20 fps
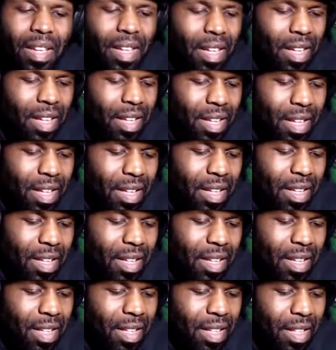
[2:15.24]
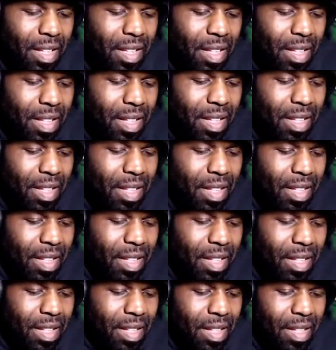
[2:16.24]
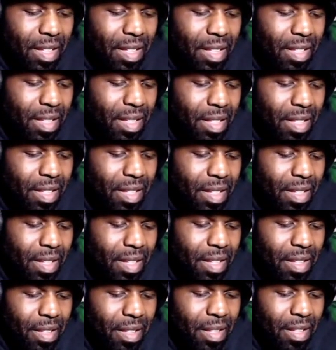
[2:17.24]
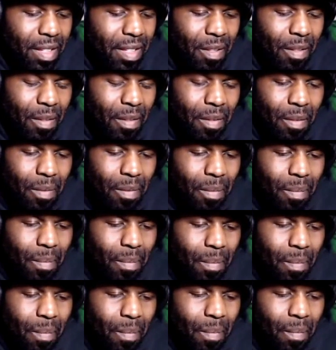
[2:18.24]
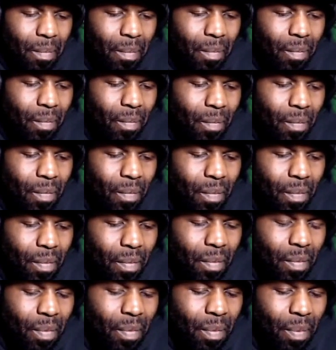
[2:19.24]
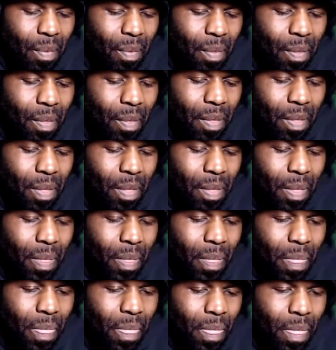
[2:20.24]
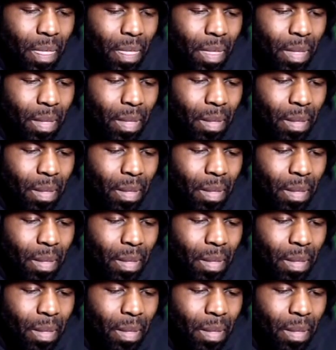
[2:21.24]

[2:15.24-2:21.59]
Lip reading: (silent)